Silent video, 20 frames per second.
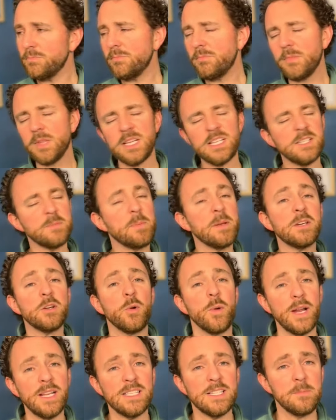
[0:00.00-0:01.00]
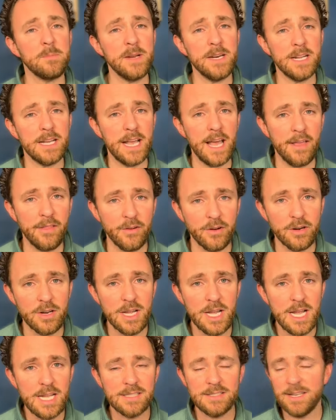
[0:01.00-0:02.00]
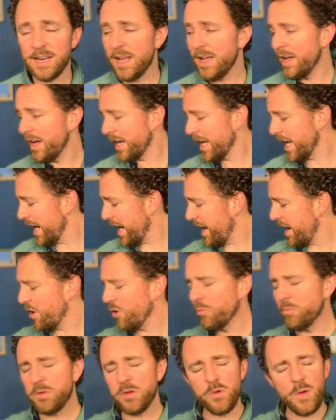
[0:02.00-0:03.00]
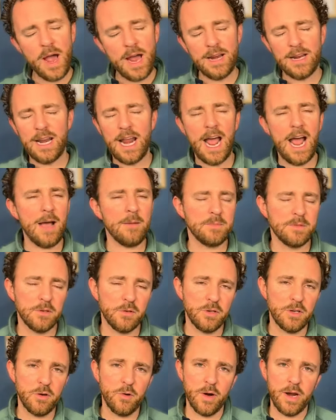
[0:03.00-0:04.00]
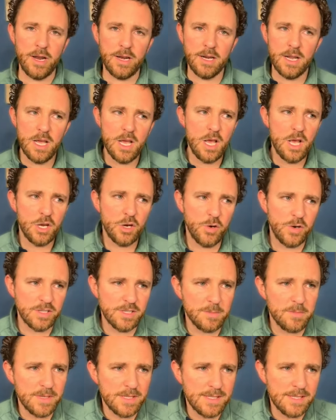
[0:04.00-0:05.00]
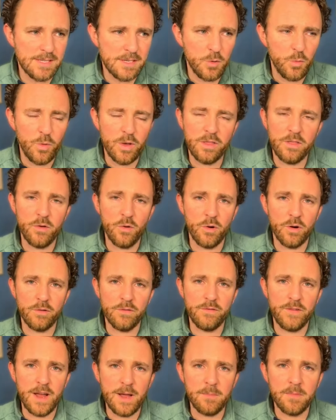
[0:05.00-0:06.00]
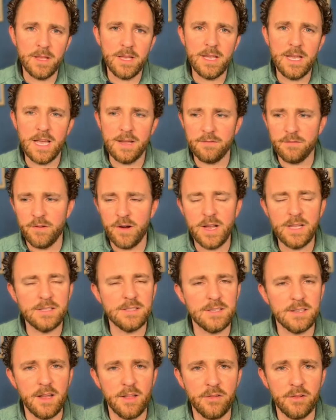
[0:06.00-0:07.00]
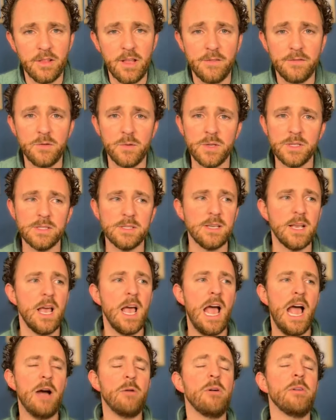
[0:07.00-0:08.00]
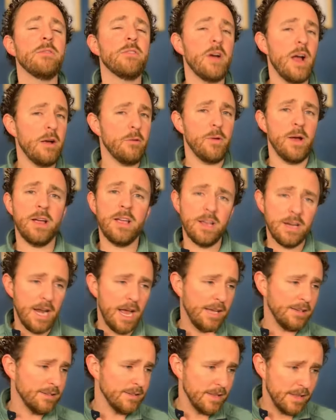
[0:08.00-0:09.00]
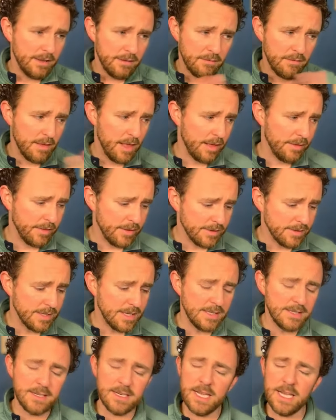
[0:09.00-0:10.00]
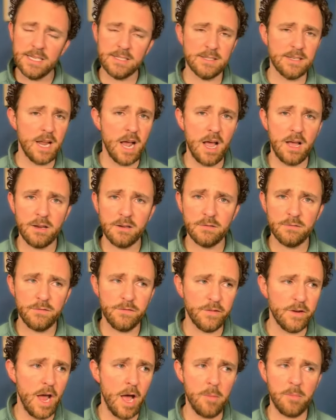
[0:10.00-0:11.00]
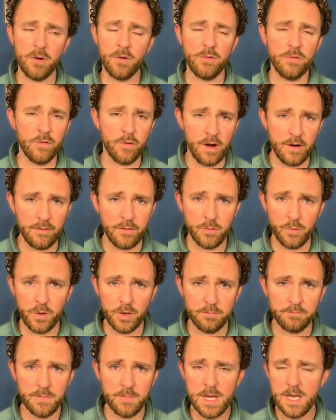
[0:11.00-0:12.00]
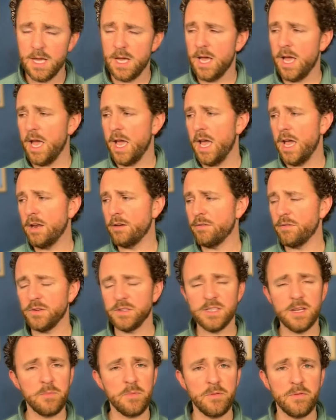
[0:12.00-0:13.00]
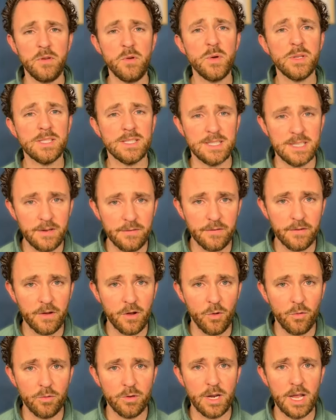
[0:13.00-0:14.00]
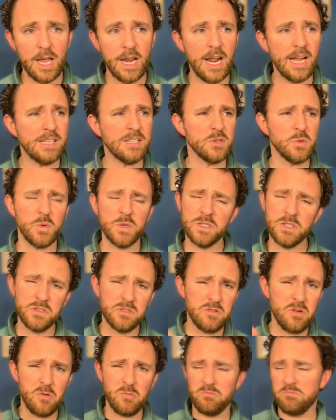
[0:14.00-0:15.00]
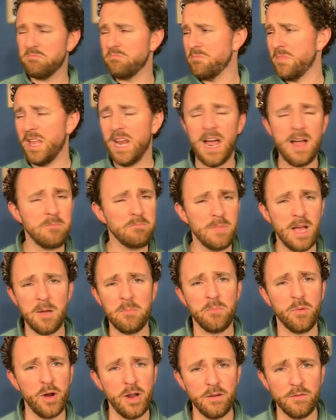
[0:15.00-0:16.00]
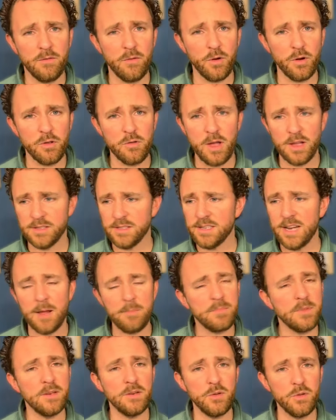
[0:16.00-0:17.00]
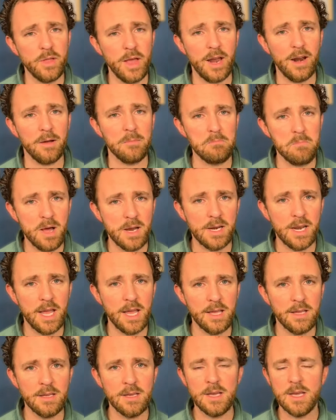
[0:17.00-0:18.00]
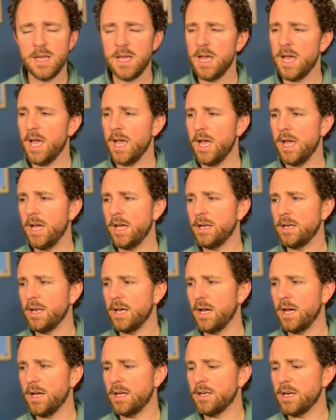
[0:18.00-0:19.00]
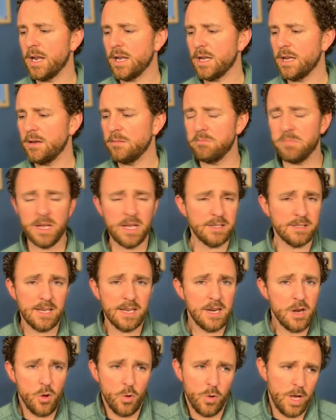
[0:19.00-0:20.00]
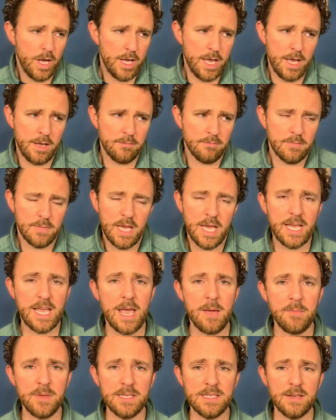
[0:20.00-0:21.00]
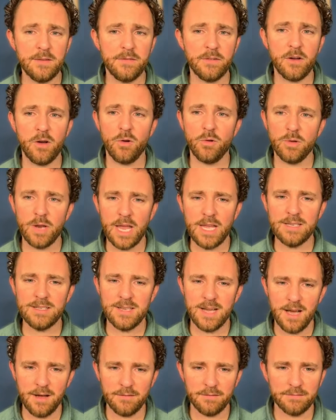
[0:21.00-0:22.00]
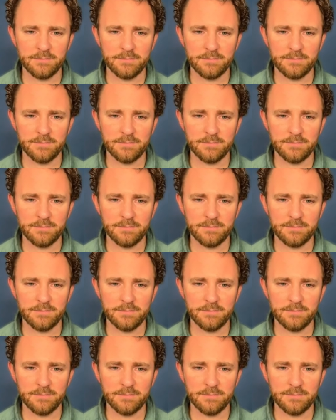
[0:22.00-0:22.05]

It's been great to be together today. Again, I hope you had an absolutely great Christmas with your family and friends and other loved ones. However, I recognize that the season is not phenomenal for everyone. And for some of you, it's difficult. And I just want you to know that I'm praying for you. I stopped to do that on Monday. And because I know, again, it can be difficult and tough.